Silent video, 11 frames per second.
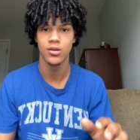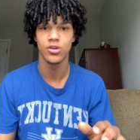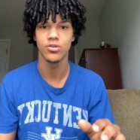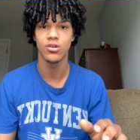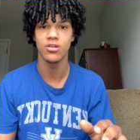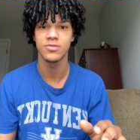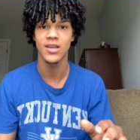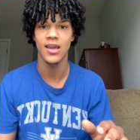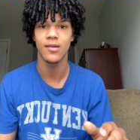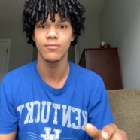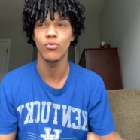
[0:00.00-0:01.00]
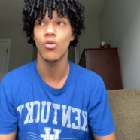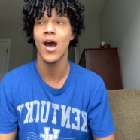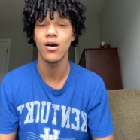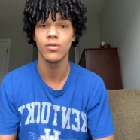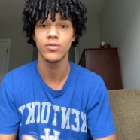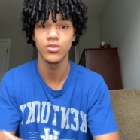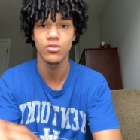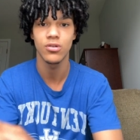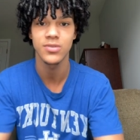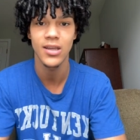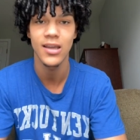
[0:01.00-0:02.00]
You know what I'm saying? Wow, you know
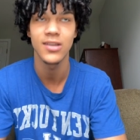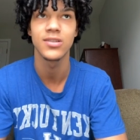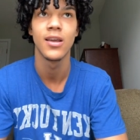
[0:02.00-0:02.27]
what I'm saying?